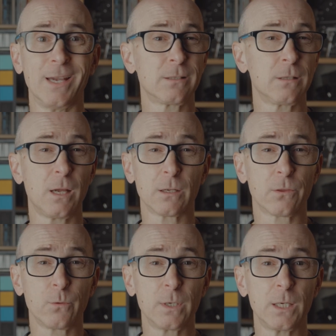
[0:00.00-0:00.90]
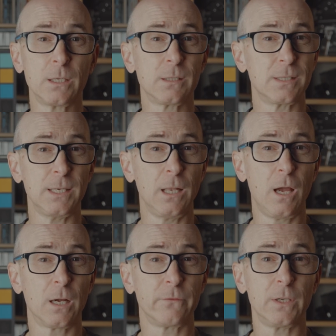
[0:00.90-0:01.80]
SLog 3,
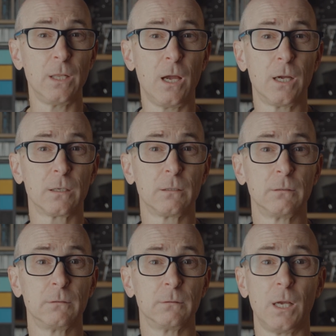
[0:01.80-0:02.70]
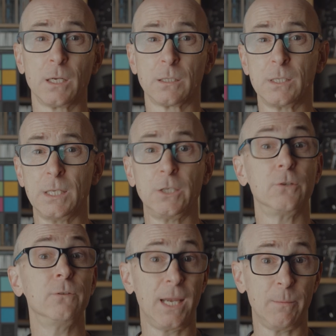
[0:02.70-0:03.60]
CLog, Vlog, LogC,
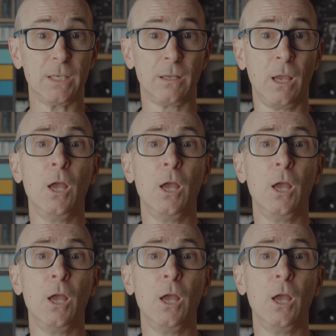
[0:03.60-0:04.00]
you name it.